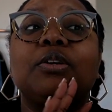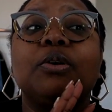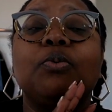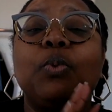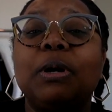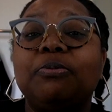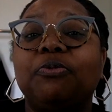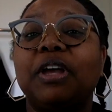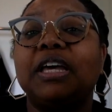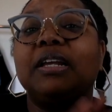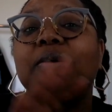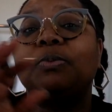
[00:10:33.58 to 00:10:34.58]
whipped
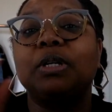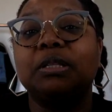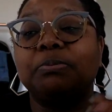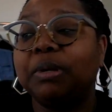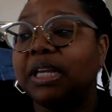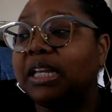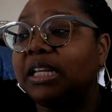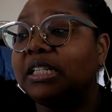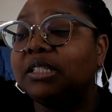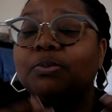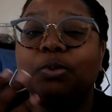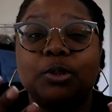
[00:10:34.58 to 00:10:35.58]
feta with
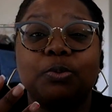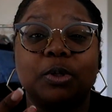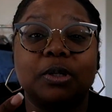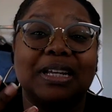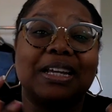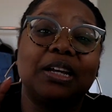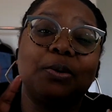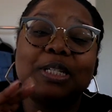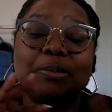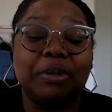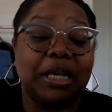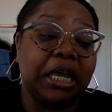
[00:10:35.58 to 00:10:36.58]
beans, which were
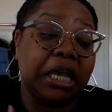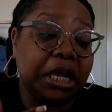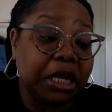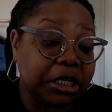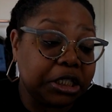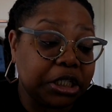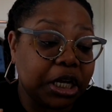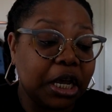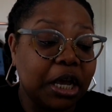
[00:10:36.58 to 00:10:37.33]
crispy-ish,